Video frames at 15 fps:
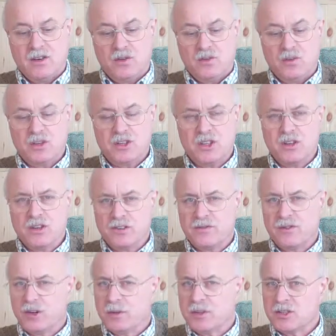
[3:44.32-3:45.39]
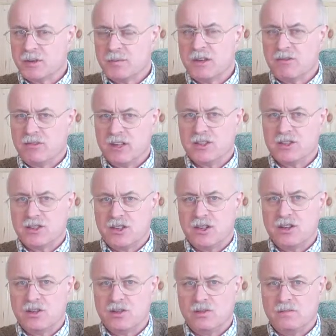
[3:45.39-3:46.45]
What do you look for when somebody writes to
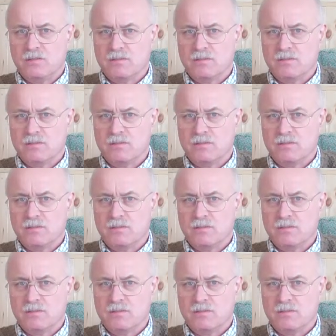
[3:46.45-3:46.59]
you?